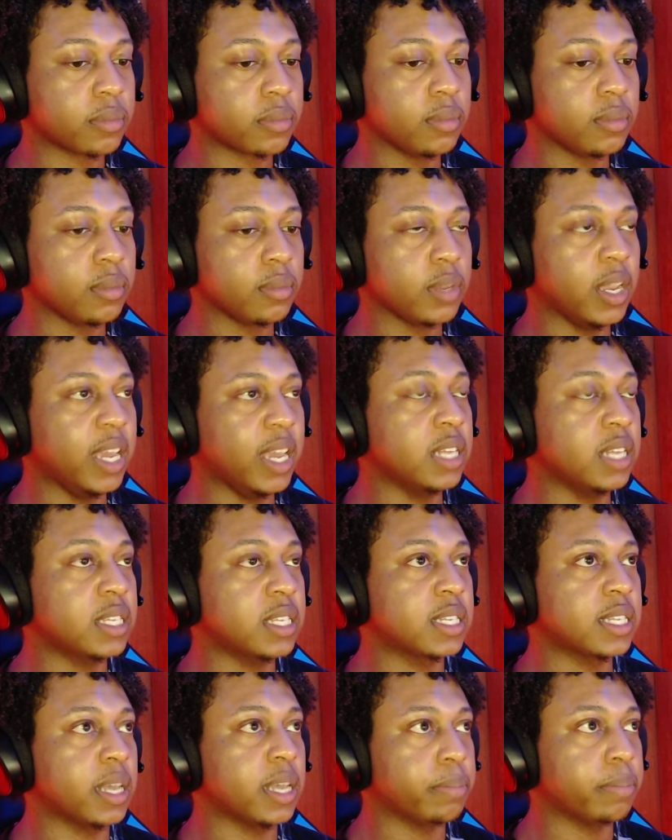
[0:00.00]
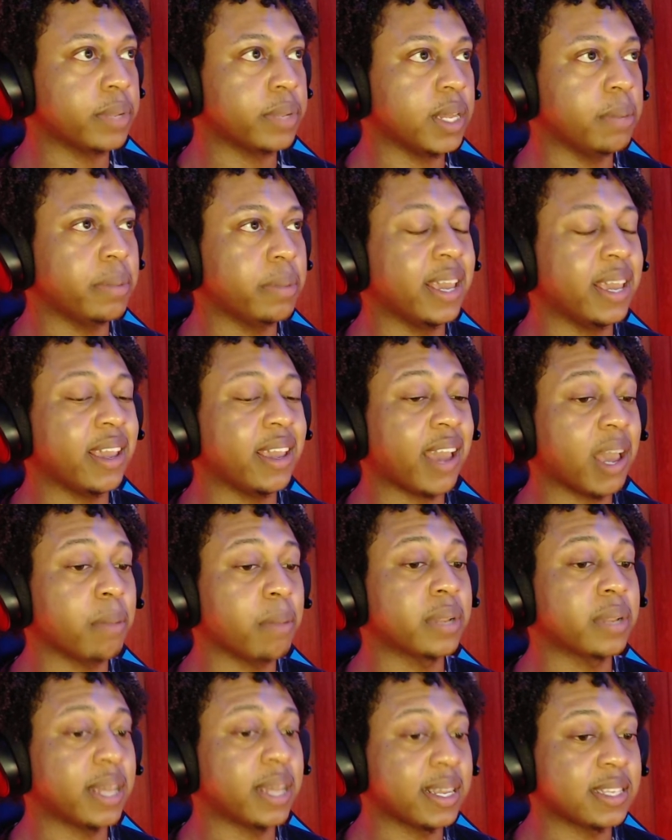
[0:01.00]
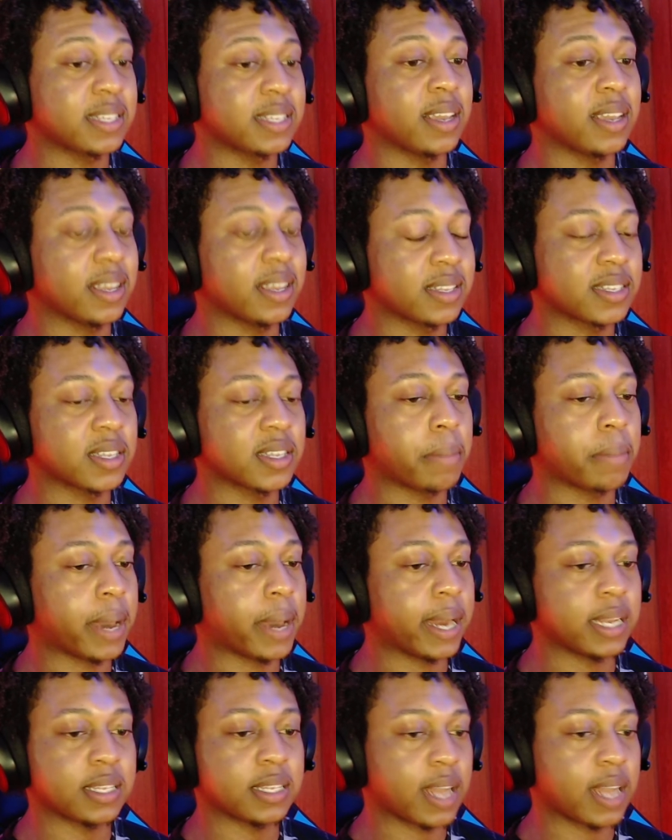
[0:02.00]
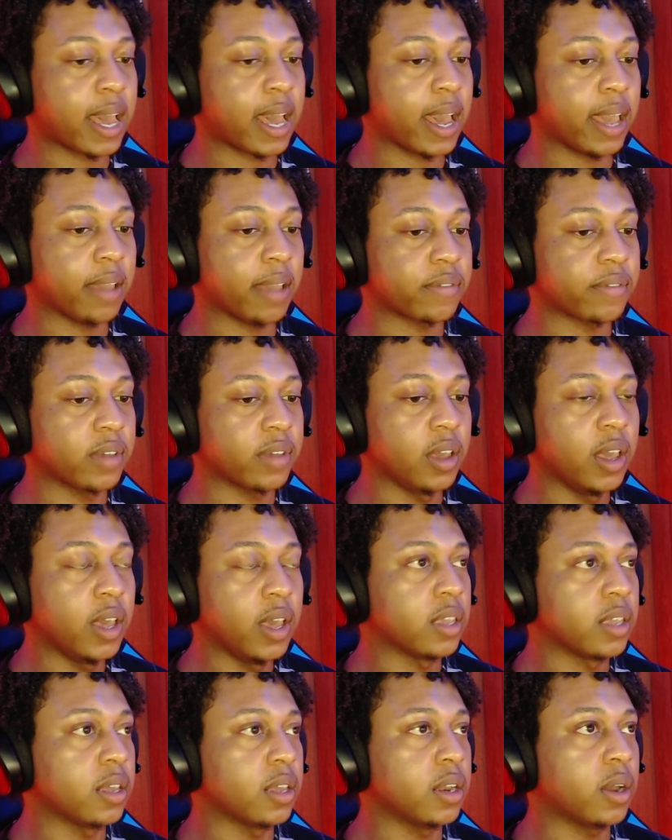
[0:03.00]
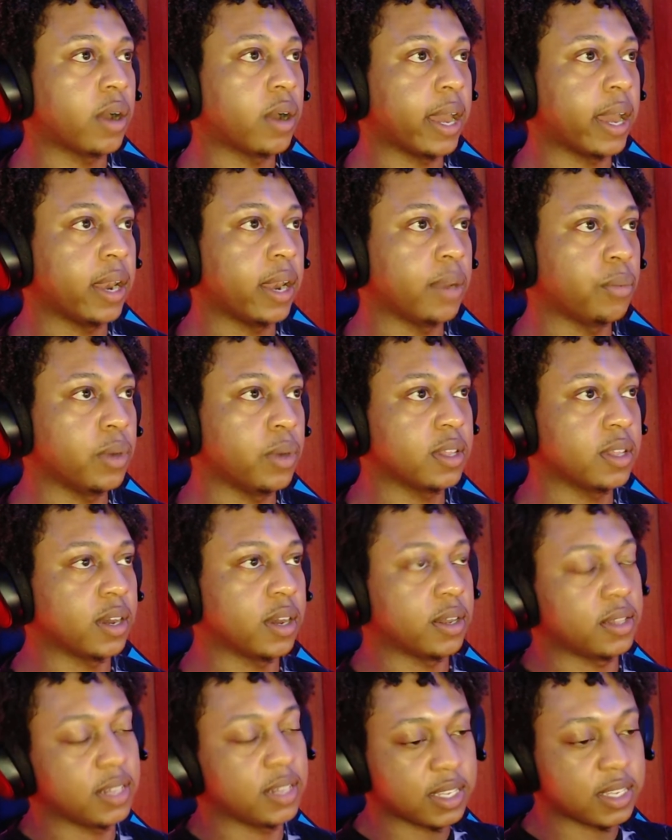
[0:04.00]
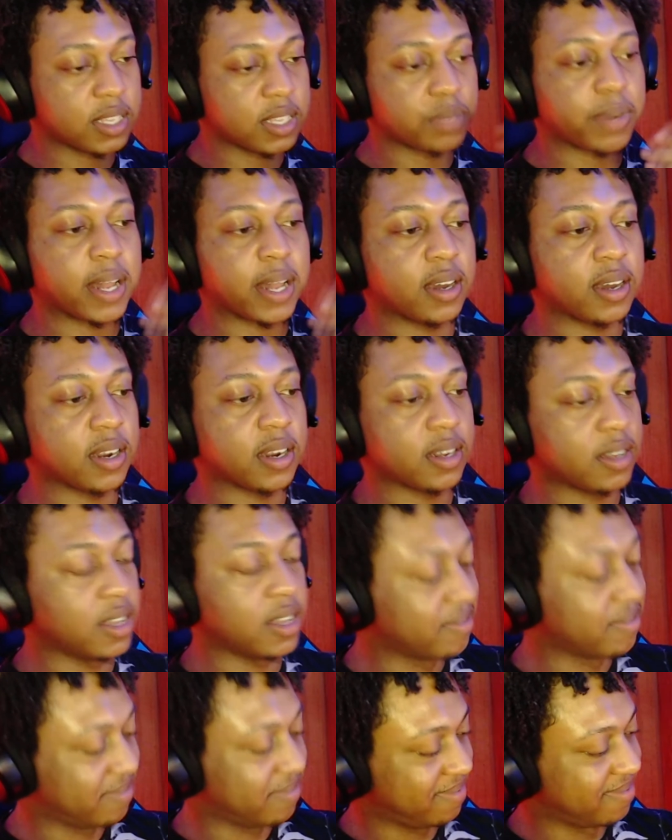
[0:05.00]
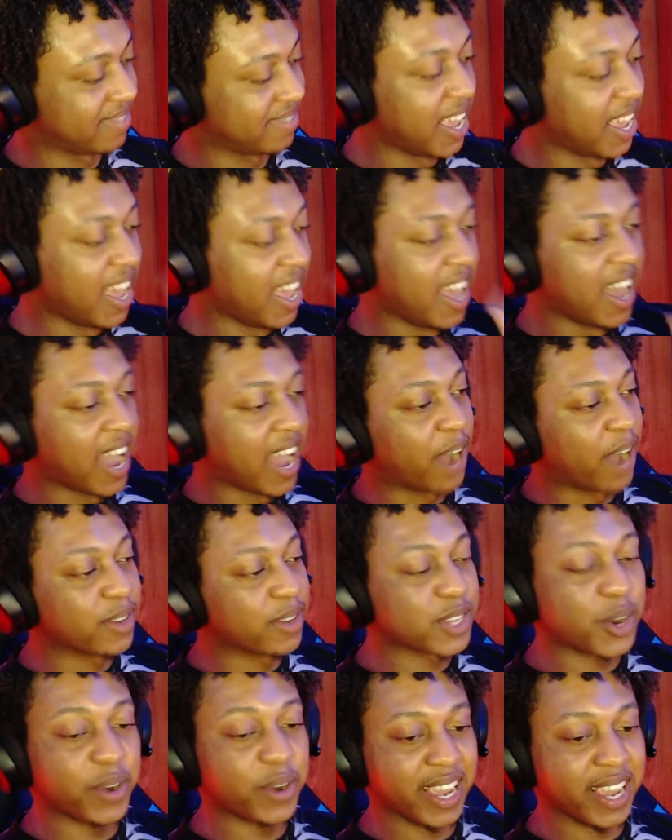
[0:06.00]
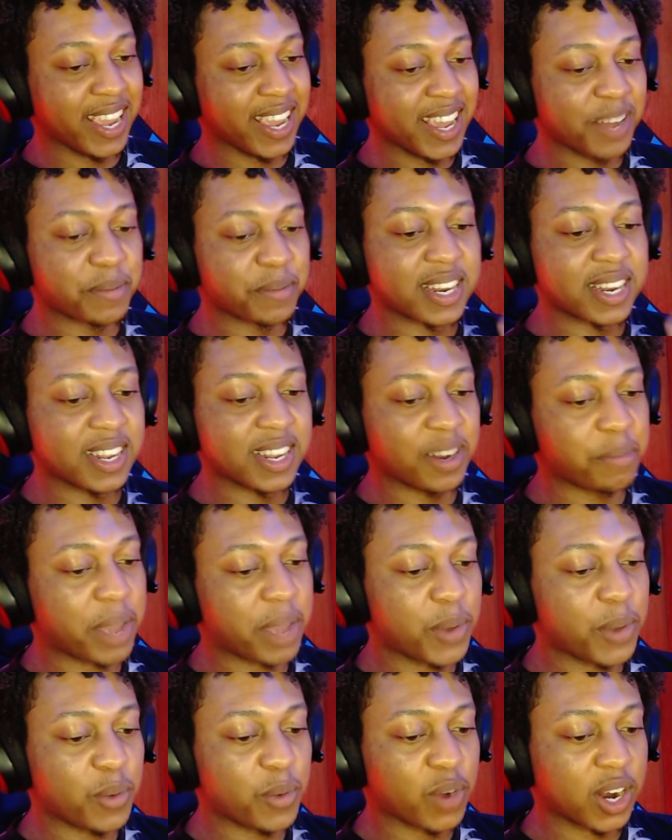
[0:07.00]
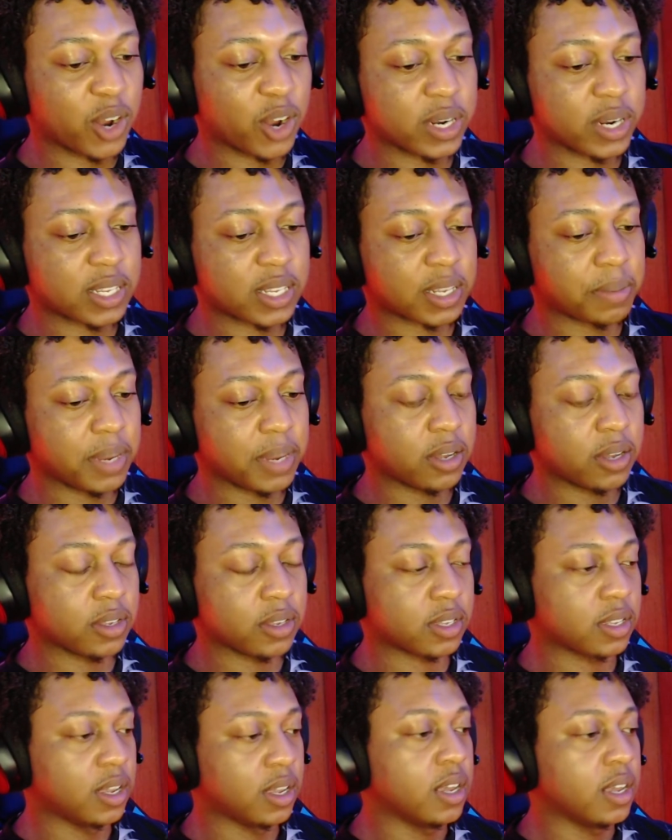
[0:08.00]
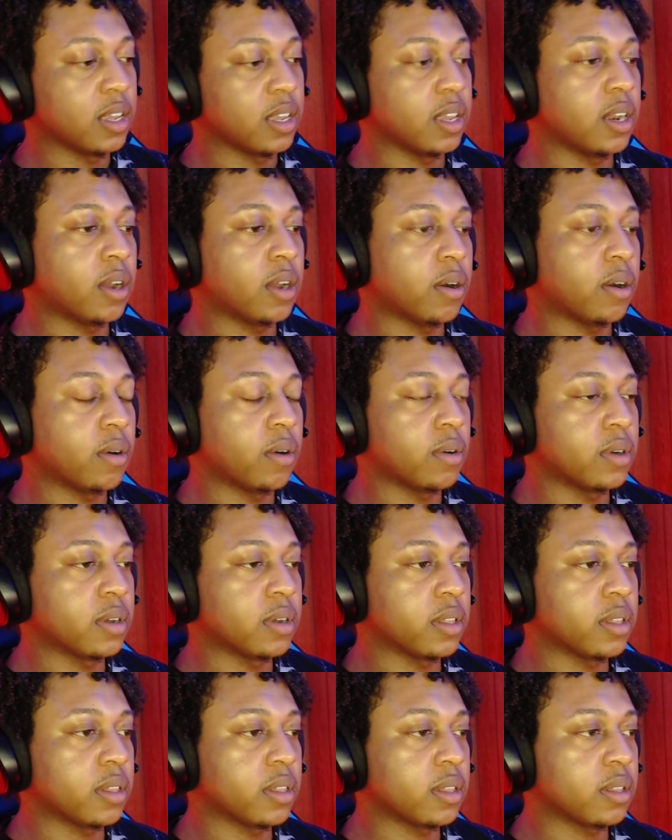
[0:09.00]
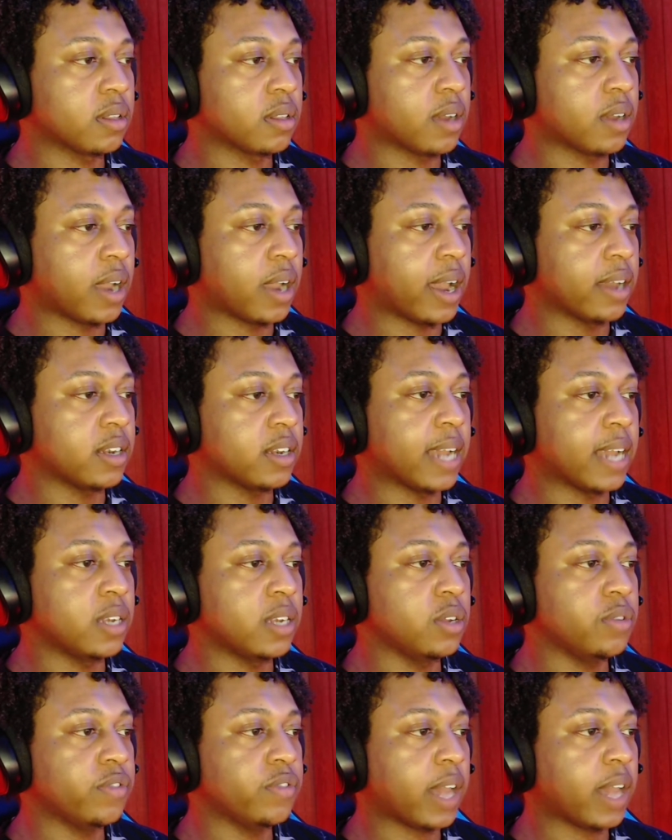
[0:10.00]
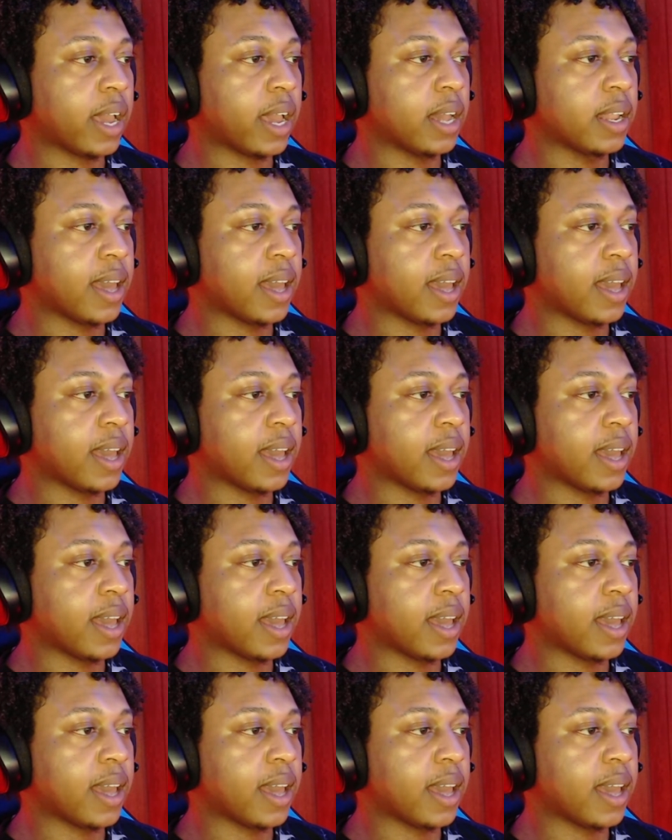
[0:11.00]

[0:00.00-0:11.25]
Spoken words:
It is simply being a blessing in somebody's life. And one, this is probably gonna I was gonna end, but it'll make me want to go into something else. I do feel like a lot of